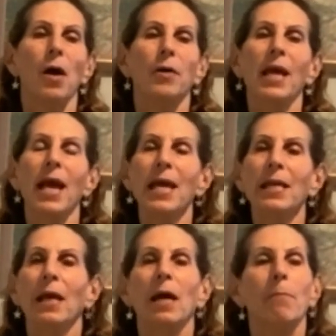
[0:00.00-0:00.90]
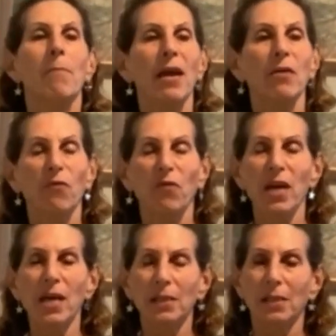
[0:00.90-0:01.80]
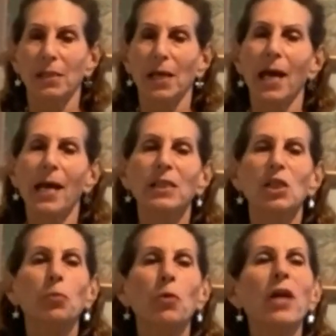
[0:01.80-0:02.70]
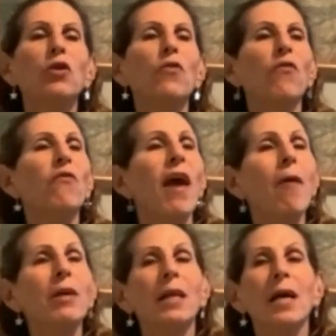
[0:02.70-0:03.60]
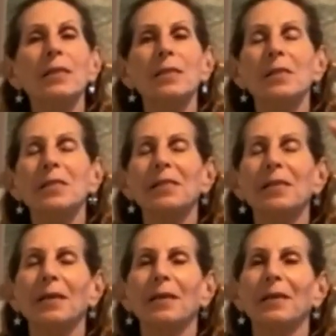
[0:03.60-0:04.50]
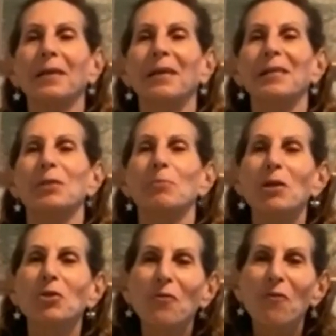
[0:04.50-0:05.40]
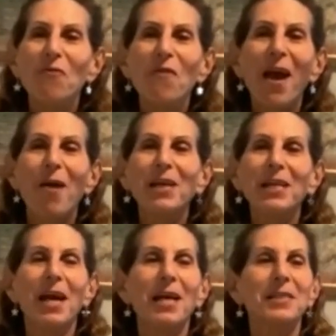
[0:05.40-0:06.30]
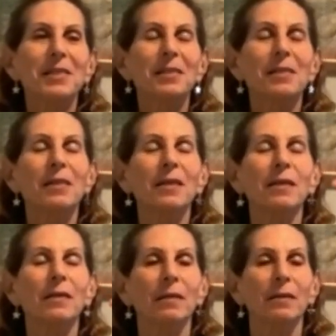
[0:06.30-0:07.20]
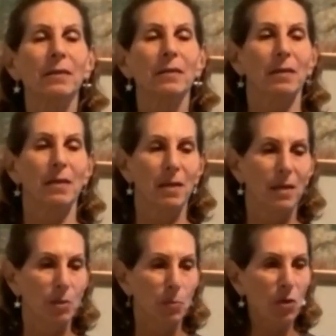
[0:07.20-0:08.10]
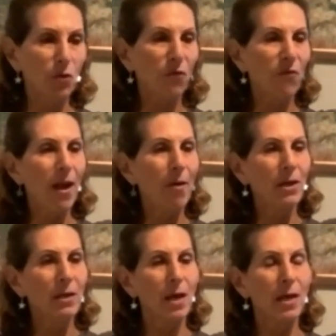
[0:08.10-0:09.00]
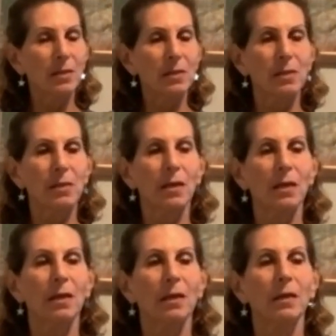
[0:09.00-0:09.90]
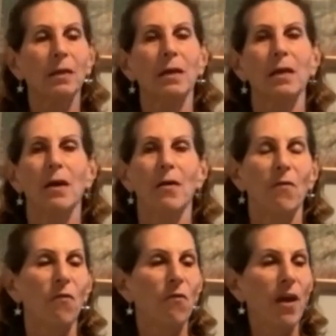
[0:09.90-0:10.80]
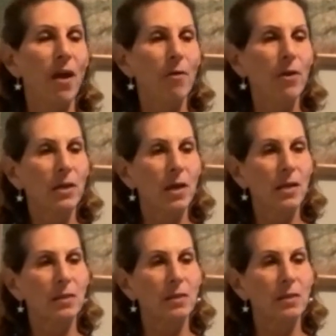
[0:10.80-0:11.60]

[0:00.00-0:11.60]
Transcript: Okay, make a fist and spread your fairy dust. Spread your fairy dust. Spread your fairy dust. Fairy dust.